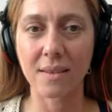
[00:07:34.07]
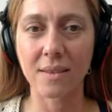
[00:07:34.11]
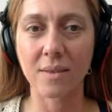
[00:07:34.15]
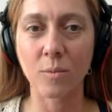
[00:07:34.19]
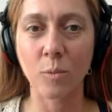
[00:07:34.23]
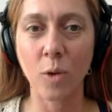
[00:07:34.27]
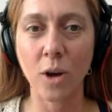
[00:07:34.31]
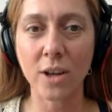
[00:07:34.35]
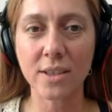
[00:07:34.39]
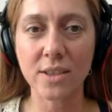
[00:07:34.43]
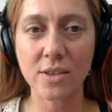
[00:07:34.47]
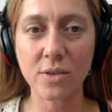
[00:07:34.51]

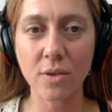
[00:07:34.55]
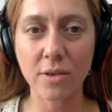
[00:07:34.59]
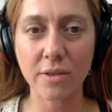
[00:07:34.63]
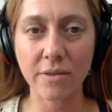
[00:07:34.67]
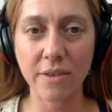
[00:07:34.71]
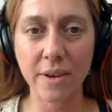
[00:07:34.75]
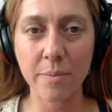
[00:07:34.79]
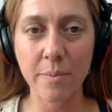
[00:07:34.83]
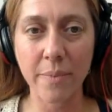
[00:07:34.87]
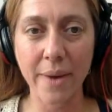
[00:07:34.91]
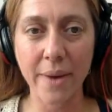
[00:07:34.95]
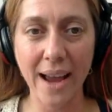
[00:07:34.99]
What sort of
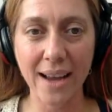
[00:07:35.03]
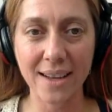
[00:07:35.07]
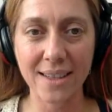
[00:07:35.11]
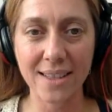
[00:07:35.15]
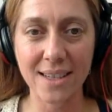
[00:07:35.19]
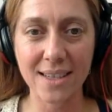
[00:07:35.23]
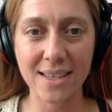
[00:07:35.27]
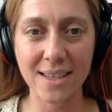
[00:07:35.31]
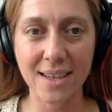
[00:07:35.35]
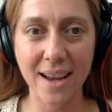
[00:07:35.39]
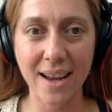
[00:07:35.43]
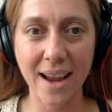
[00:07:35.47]
impact
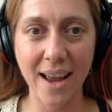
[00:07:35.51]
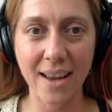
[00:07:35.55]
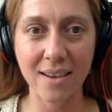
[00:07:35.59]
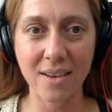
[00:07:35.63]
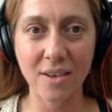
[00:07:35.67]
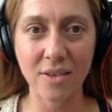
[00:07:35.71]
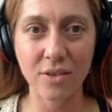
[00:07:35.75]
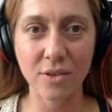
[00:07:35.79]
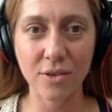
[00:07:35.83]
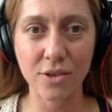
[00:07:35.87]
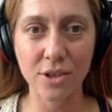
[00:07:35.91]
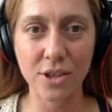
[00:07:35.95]
has it had
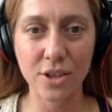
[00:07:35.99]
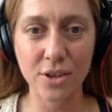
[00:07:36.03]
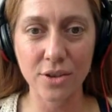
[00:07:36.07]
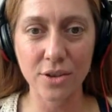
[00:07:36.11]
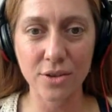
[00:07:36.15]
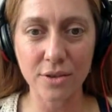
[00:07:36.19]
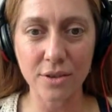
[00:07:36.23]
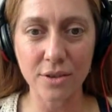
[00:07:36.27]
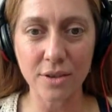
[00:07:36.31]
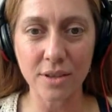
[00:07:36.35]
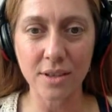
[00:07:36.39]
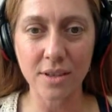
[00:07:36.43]
on your
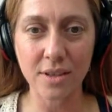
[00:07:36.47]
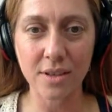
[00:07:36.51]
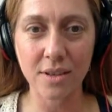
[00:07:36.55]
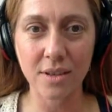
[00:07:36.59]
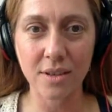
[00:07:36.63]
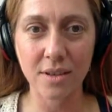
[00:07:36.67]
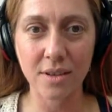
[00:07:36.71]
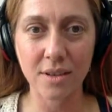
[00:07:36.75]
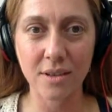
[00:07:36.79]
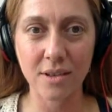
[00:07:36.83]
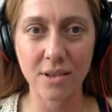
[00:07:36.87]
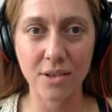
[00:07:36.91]
students,
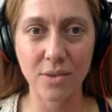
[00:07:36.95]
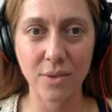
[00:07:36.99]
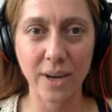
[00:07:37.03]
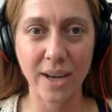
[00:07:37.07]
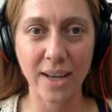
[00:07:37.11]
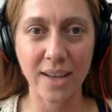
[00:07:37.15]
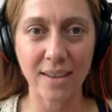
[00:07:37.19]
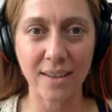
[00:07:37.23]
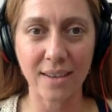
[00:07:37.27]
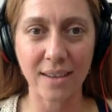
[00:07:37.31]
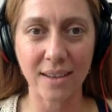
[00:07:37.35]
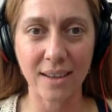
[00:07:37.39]

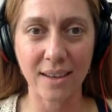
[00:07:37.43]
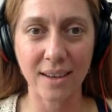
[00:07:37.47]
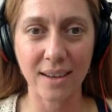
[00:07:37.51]
Duane?